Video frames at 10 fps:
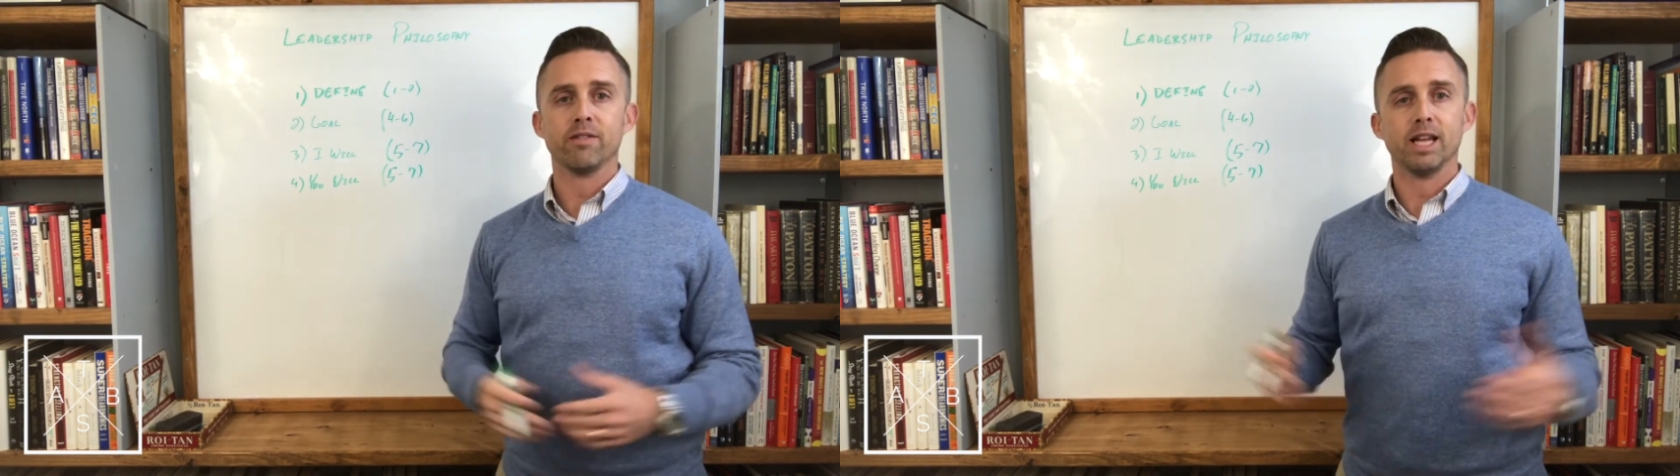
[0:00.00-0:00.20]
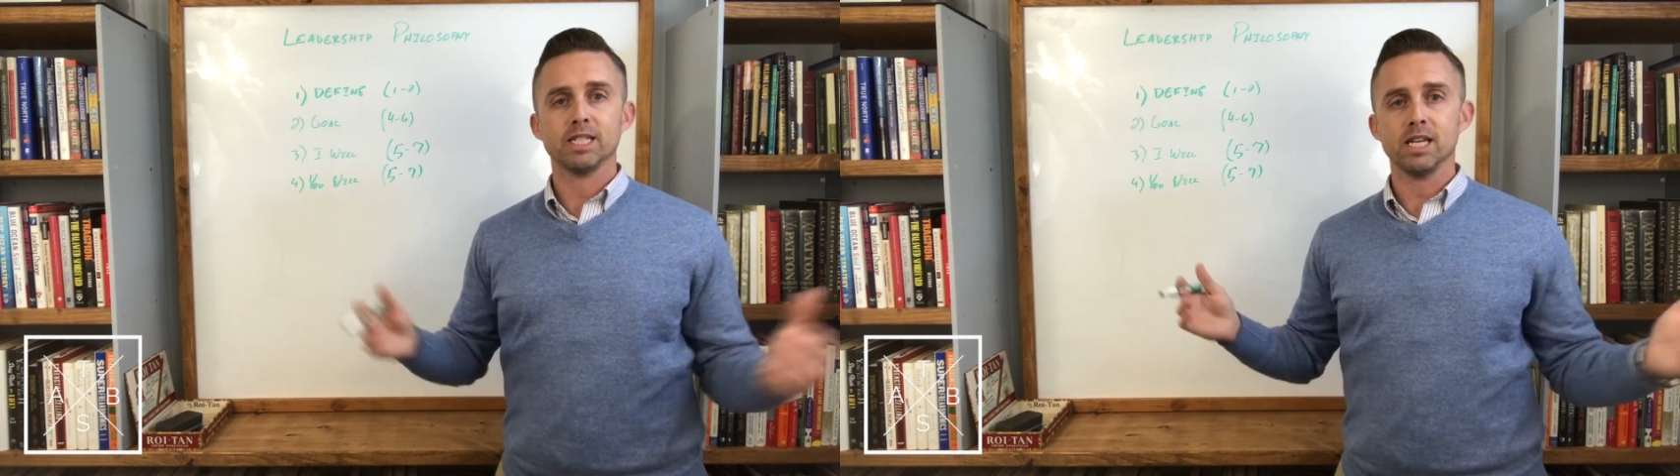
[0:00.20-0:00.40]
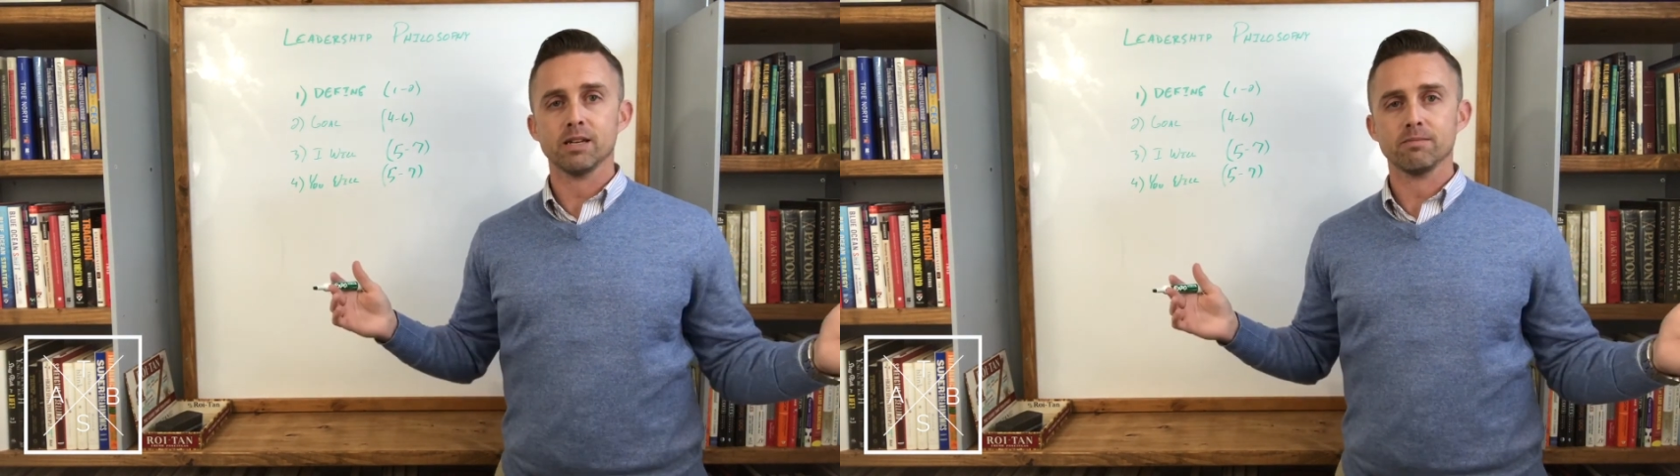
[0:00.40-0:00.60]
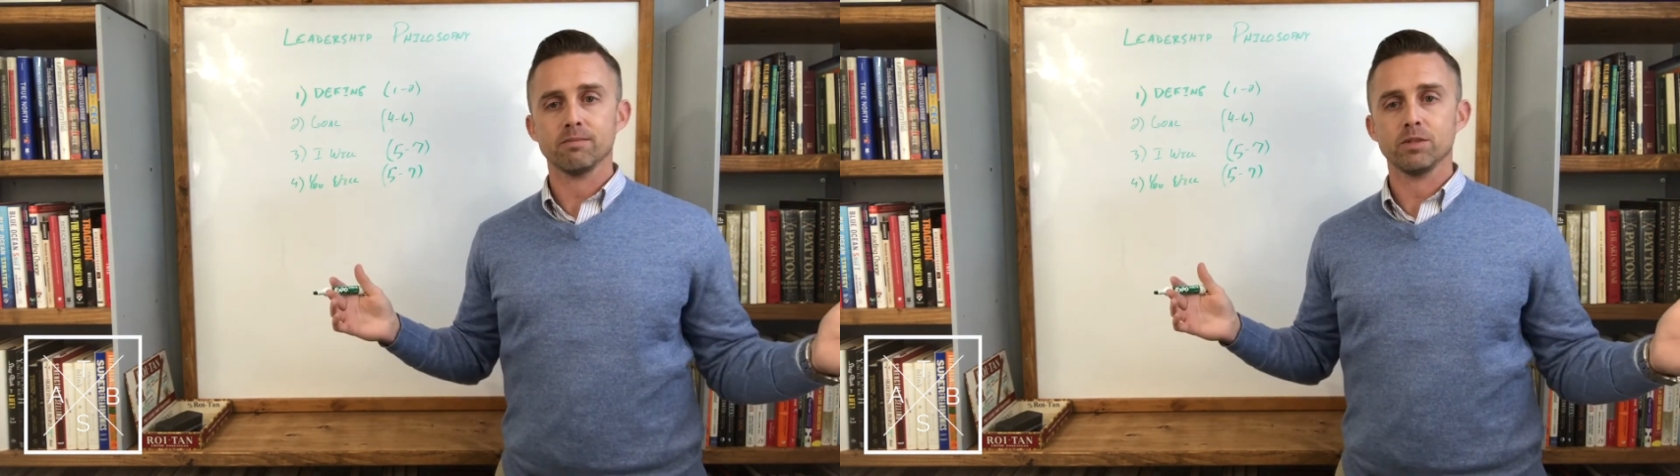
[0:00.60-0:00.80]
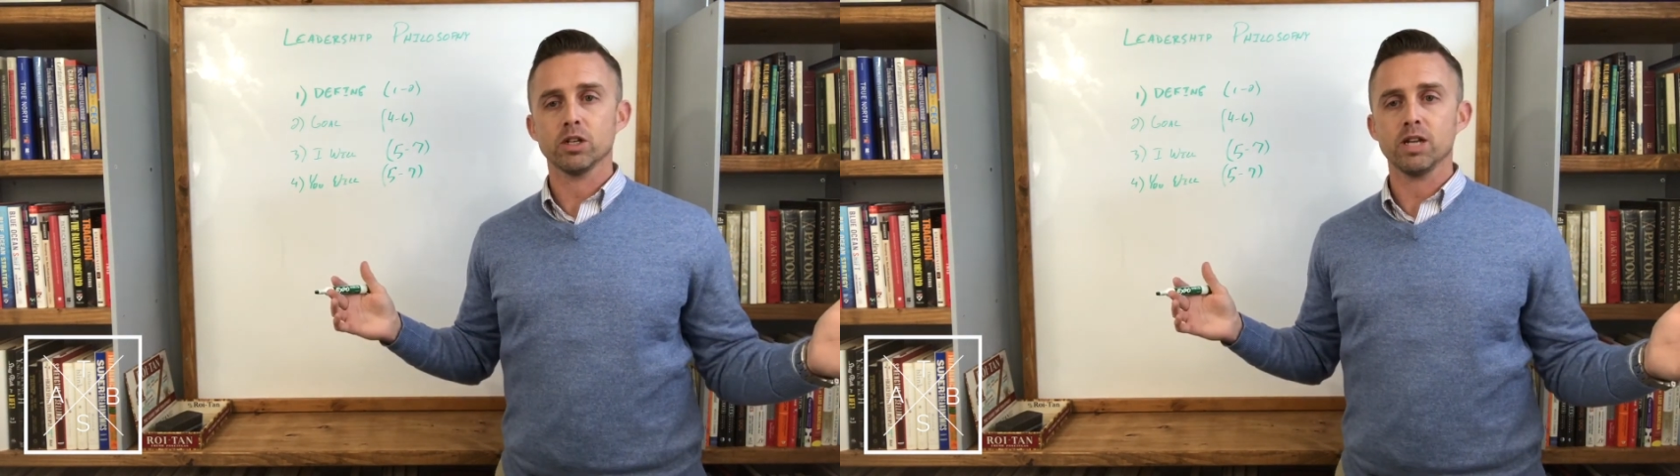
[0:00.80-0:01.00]
that's it.
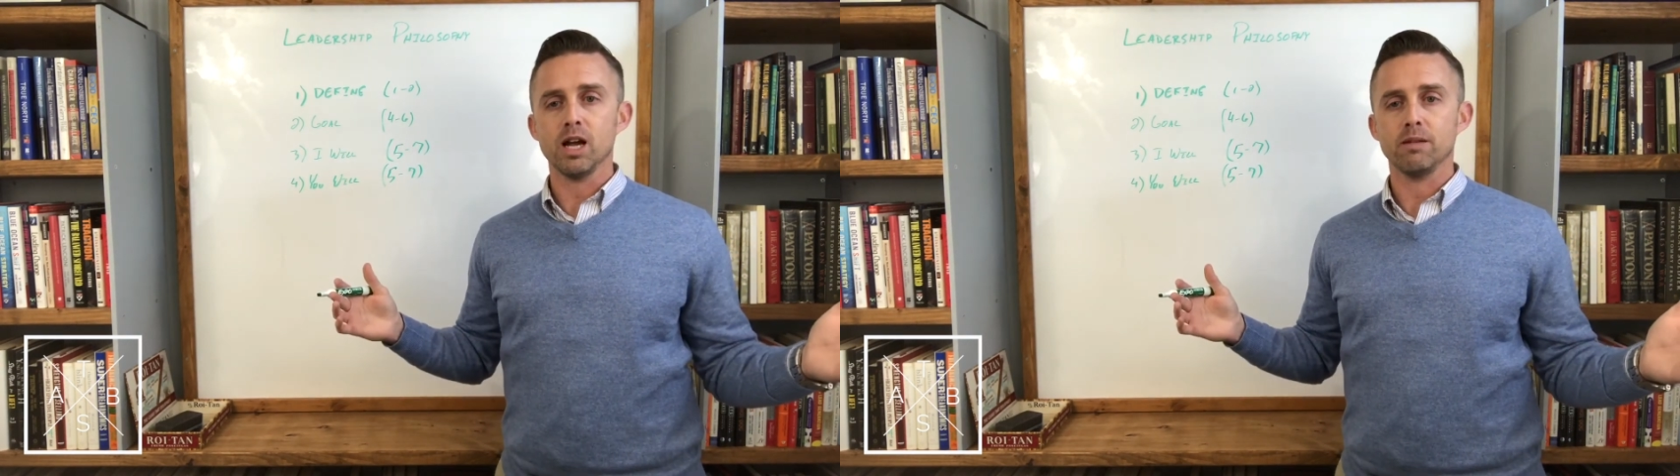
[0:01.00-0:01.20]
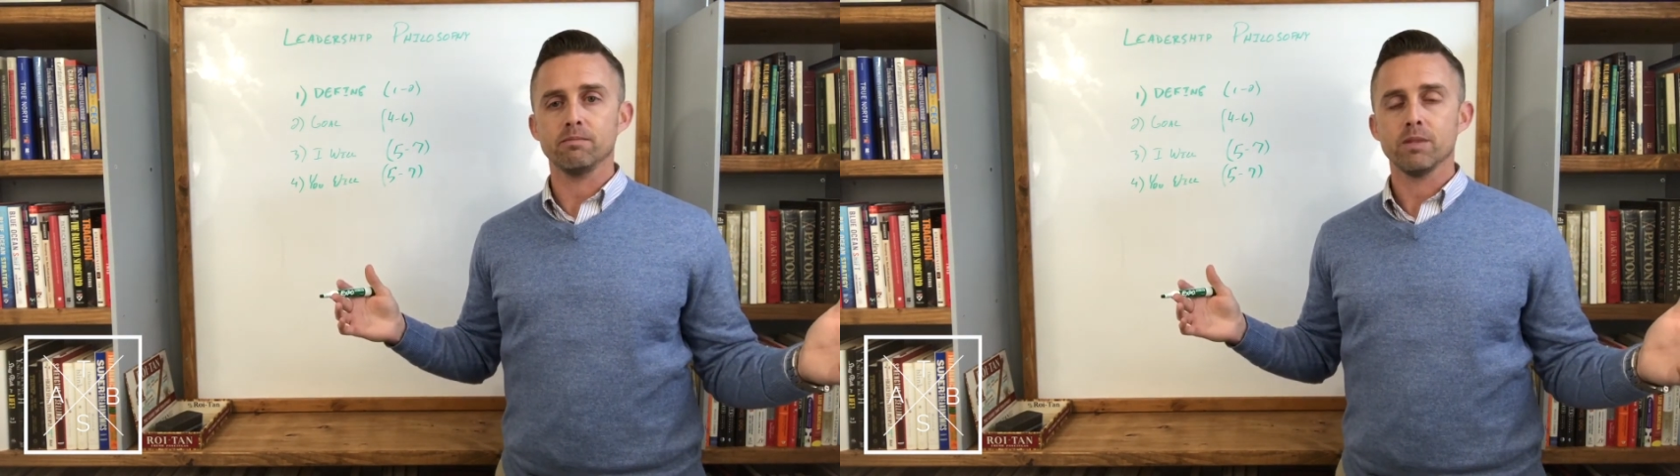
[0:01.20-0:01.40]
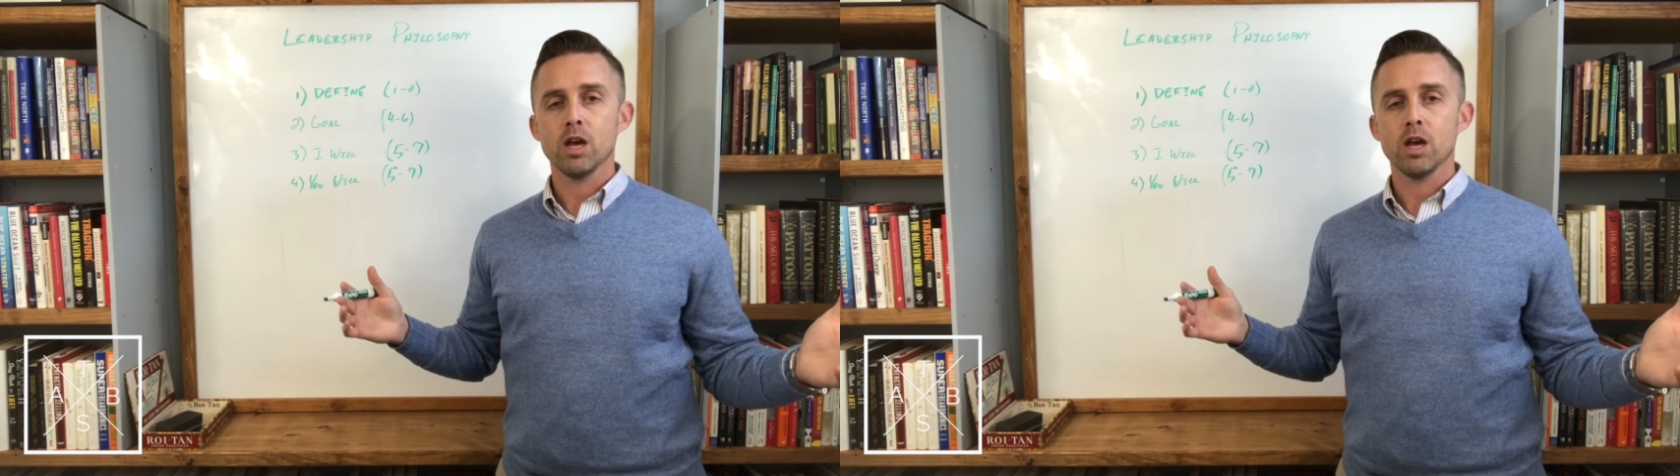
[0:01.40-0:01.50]
You're done.